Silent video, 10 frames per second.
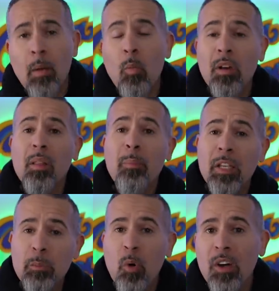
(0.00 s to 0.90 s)
And one of the
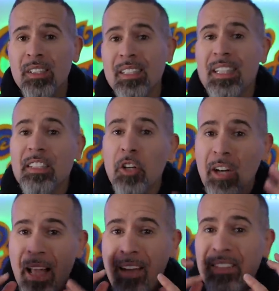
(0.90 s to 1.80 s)
best parts is that they're
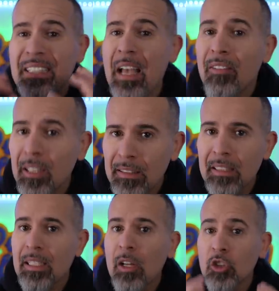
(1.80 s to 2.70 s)
gonna have these heavily
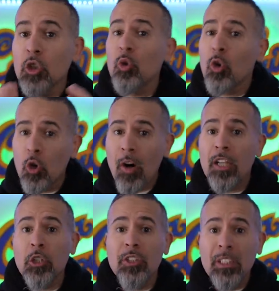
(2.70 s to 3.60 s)
discounted door
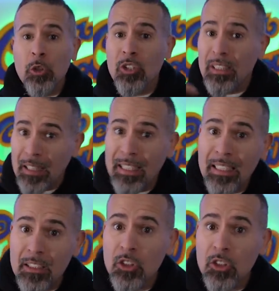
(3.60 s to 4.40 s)
crasher deals in the link in the